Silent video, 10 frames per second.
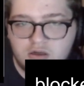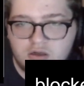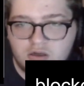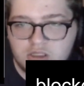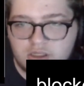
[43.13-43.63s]

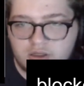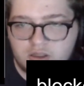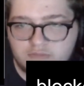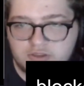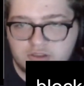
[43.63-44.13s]
Um,
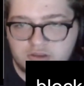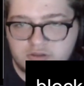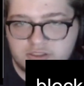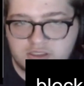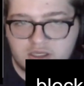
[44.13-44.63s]
so it's
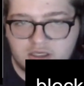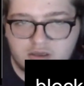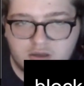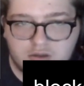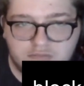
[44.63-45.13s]
like,
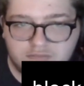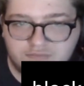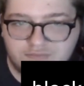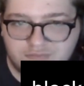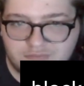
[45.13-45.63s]

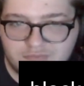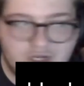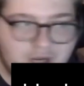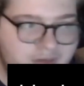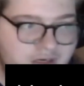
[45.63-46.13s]
you know, I've
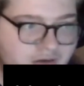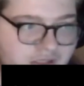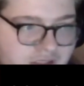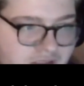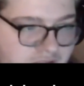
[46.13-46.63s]
been doing
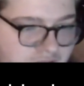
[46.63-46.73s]
this,